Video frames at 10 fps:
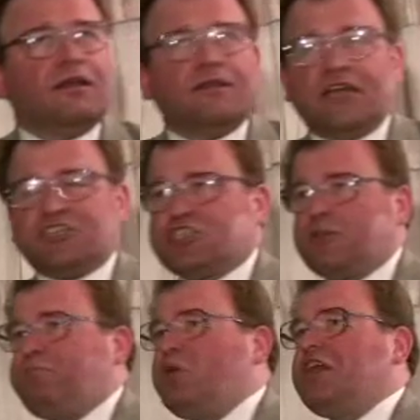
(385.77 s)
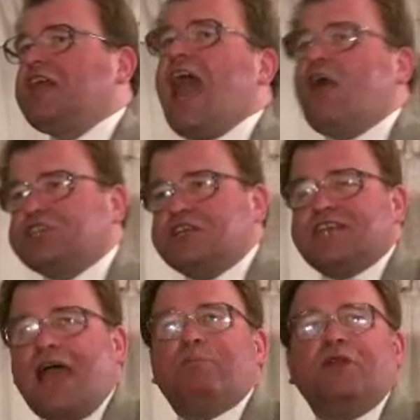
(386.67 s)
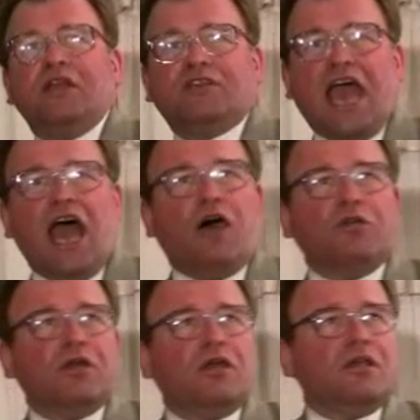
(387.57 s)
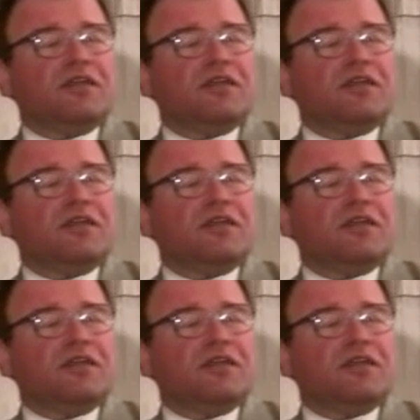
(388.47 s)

They just to put it out and dampen it down.